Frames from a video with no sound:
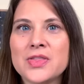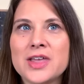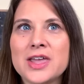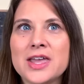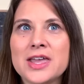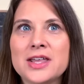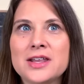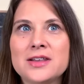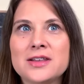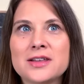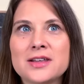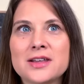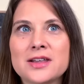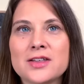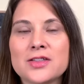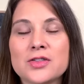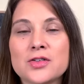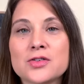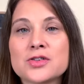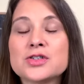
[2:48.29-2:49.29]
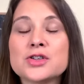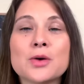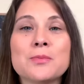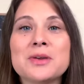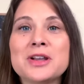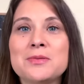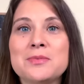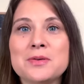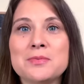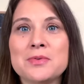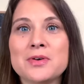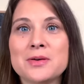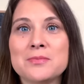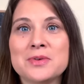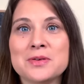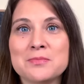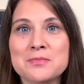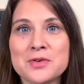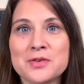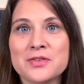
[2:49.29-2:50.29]
There's so many people have
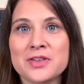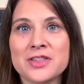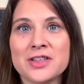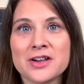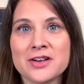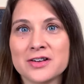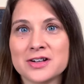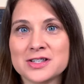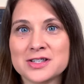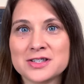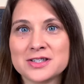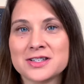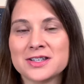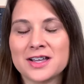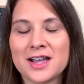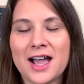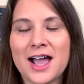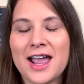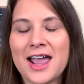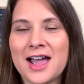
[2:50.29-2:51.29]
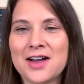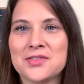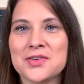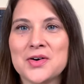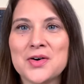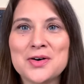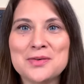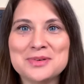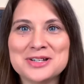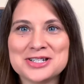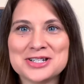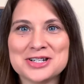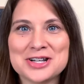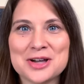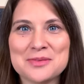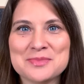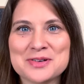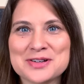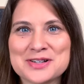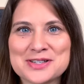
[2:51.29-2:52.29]
been moving there. I have a whole bunch of
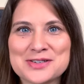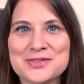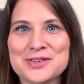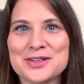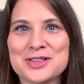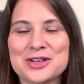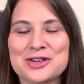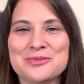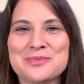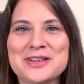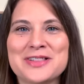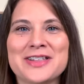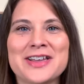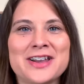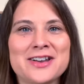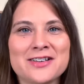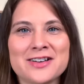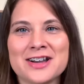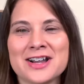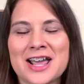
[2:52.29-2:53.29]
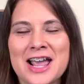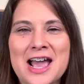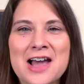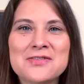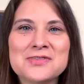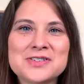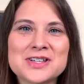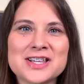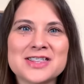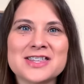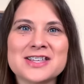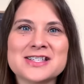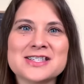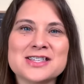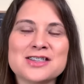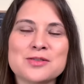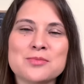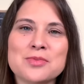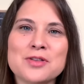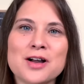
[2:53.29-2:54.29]
numbers for a little bit later, and I have done this
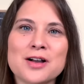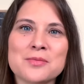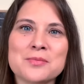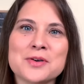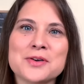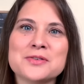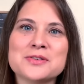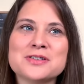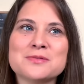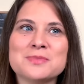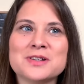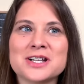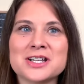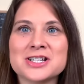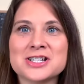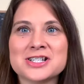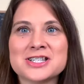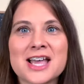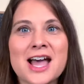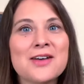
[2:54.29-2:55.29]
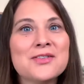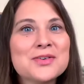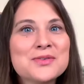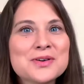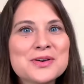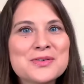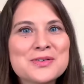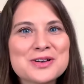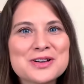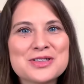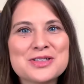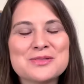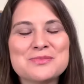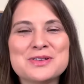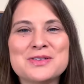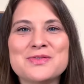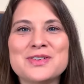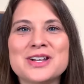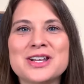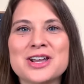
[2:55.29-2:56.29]
in the blog post, but I just haven't recorded them
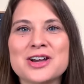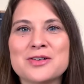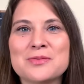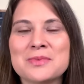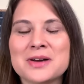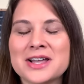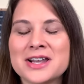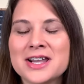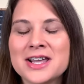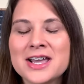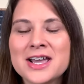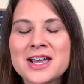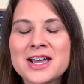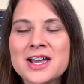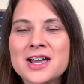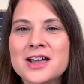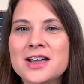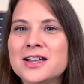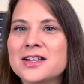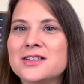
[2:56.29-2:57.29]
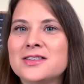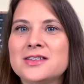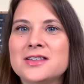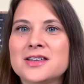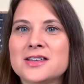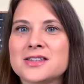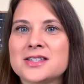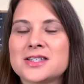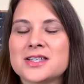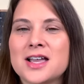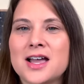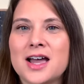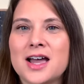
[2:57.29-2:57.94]
to video. But this